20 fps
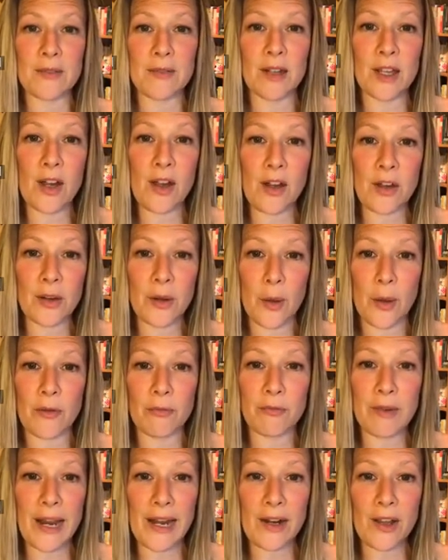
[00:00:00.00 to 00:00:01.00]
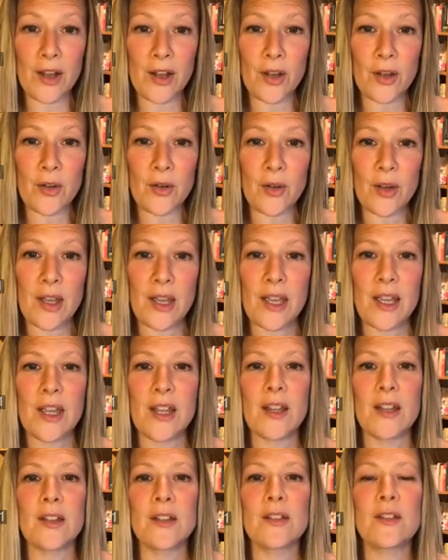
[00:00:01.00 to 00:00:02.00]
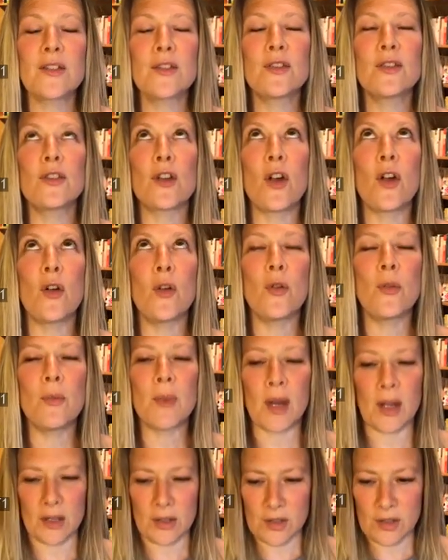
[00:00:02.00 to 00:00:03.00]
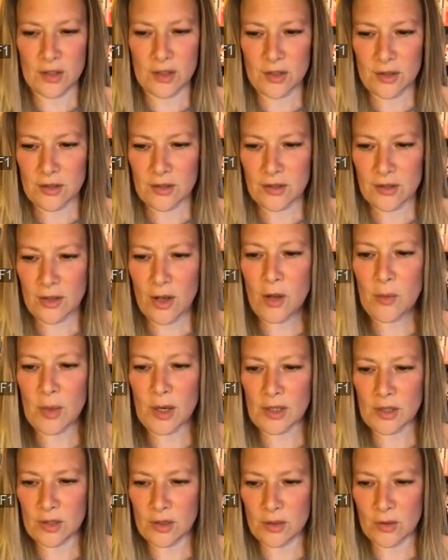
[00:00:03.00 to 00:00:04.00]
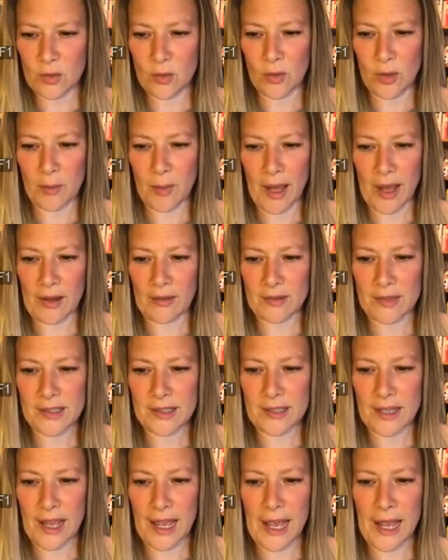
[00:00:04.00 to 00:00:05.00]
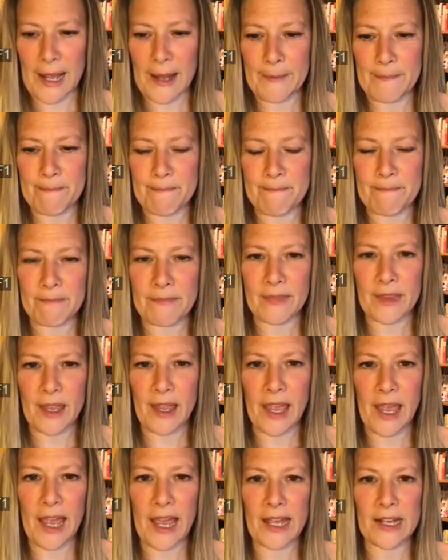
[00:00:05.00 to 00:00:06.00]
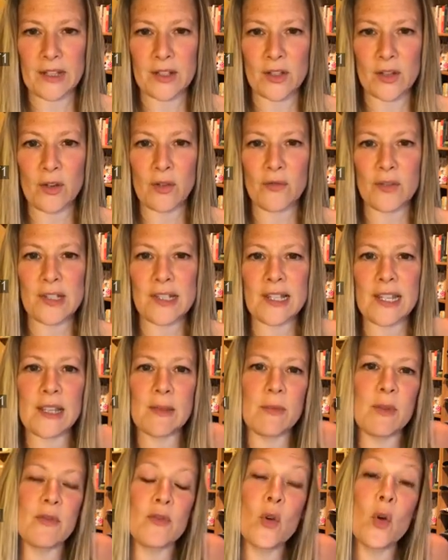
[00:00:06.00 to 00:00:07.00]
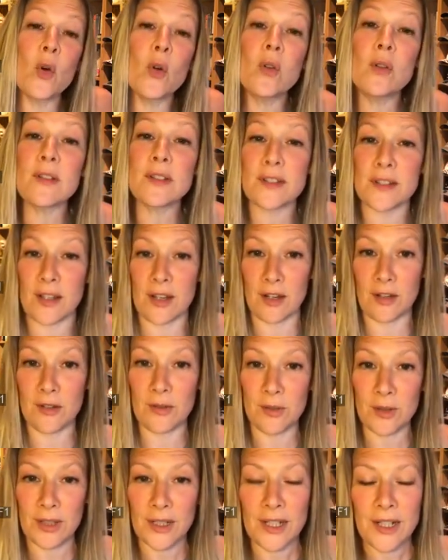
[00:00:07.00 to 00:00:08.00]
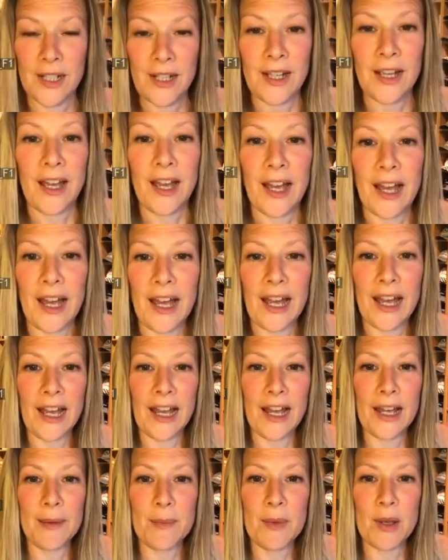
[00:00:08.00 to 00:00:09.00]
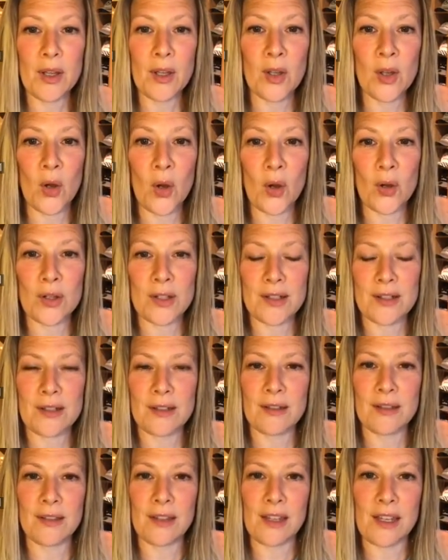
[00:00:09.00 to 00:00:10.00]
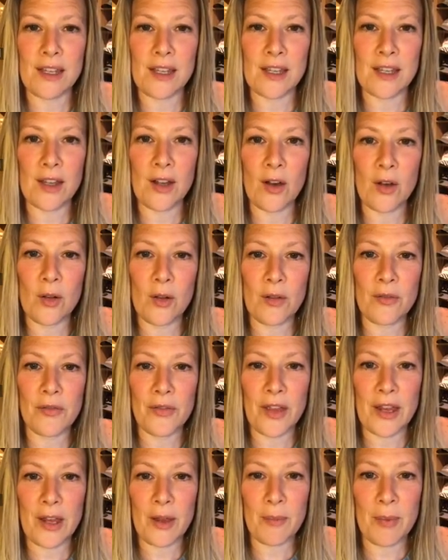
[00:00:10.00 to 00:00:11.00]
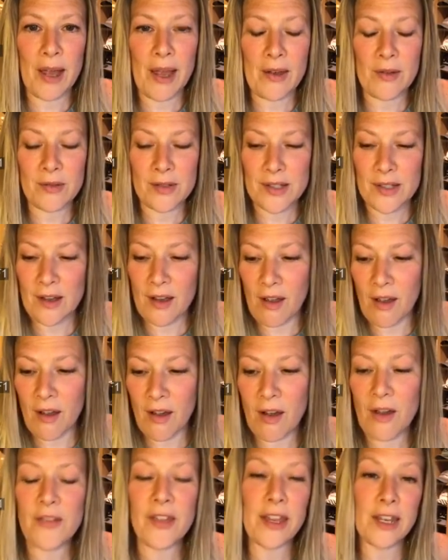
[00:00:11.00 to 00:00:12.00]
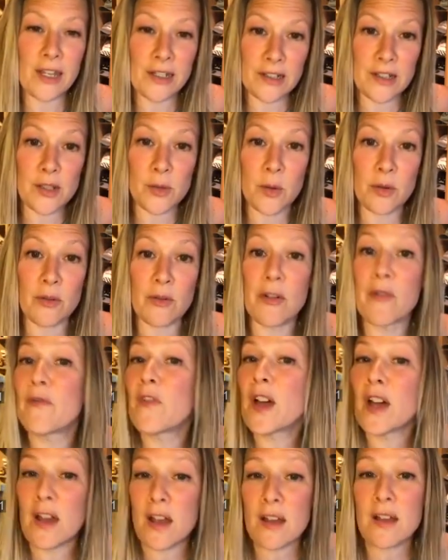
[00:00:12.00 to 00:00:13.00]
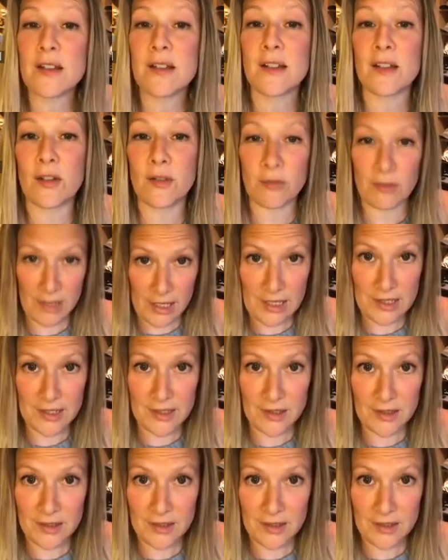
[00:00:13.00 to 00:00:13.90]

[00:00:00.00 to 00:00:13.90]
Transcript: Ricardo at Renault. So much to talk about. And obviously we've also got the whole thing about, are they going to do a reverse grid